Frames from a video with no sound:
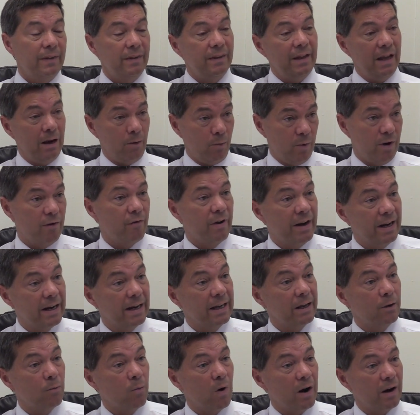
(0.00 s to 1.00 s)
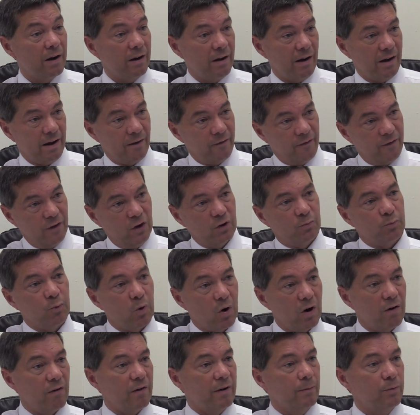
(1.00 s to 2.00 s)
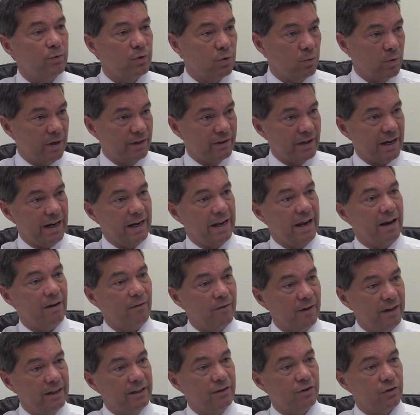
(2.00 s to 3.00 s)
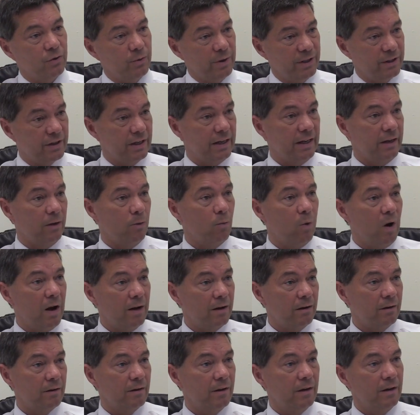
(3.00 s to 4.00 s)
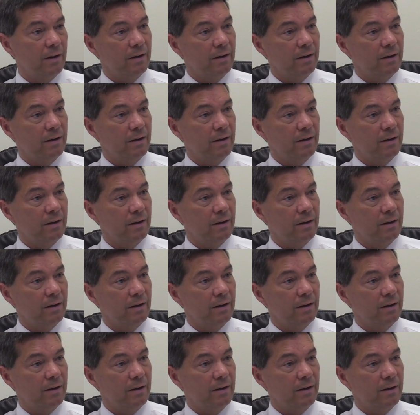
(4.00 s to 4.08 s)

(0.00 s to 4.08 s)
now we're in League One, our first priority was always getting out of League Two into League One.